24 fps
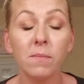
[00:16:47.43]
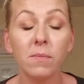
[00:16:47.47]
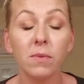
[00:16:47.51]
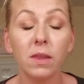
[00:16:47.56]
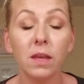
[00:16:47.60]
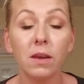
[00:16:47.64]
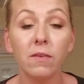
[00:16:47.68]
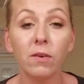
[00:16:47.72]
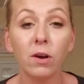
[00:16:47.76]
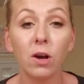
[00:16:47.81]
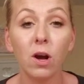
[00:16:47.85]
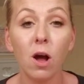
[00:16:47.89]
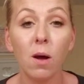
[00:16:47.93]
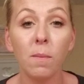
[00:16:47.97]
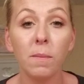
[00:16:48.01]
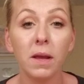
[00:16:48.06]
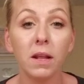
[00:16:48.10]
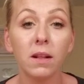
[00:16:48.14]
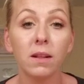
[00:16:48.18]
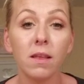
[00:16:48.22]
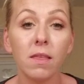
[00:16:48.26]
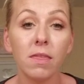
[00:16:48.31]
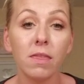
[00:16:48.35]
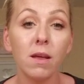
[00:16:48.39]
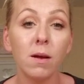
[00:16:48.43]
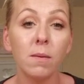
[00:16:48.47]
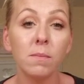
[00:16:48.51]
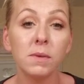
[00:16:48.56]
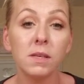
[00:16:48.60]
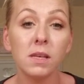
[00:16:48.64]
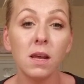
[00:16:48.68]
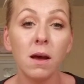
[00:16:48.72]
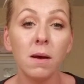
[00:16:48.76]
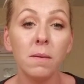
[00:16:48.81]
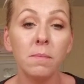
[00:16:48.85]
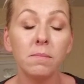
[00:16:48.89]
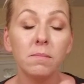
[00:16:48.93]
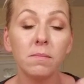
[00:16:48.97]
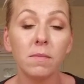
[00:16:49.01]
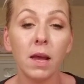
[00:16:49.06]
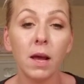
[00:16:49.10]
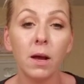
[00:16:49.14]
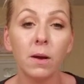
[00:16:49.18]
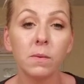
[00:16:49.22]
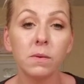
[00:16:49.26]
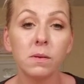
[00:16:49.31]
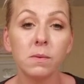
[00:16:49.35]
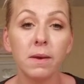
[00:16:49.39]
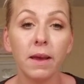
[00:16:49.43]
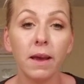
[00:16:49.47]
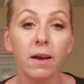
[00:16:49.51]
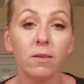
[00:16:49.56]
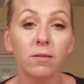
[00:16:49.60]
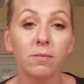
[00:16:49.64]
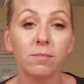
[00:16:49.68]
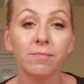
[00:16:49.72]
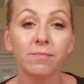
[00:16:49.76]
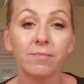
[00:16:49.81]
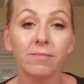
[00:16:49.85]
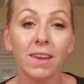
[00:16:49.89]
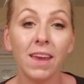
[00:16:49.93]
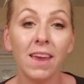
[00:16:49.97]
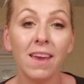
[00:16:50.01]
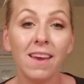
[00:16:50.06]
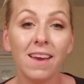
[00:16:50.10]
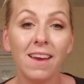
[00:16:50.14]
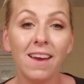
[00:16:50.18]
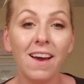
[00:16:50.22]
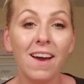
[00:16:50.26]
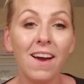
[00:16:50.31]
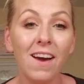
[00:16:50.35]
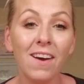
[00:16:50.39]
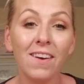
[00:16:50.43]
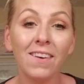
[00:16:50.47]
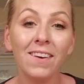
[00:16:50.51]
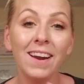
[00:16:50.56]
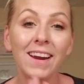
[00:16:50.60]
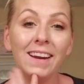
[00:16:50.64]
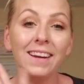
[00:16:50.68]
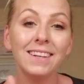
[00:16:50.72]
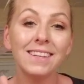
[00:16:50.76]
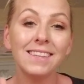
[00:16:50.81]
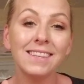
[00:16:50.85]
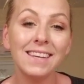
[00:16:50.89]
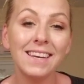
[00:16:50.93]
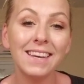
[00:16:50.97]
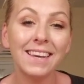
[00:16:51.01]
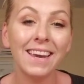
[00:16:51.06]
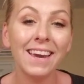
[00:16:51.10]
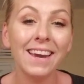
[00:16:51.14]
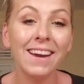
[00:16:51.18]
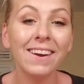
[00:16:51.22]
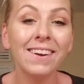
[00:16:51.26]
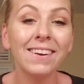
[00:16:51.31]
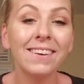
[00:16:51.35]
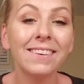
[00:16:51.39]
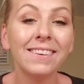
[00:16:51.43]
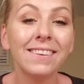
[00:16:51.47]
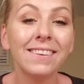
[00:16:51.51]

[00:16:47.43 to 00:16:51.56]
Leave a comment and a thumbs up. Helps me out. All right, take care.